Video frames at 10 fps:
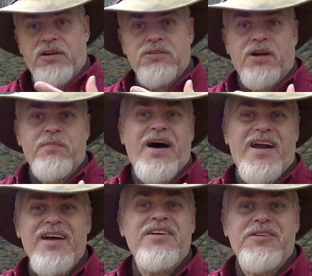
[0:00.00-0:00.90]
usually about
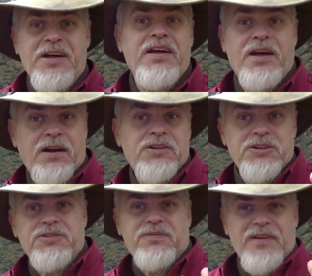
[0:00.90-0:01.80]
eight to ten, it
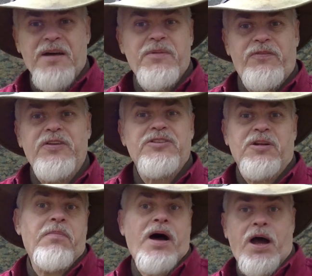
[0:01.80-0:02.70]
just how many fits in
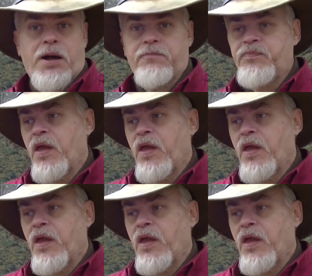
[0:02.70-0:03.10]
the bag,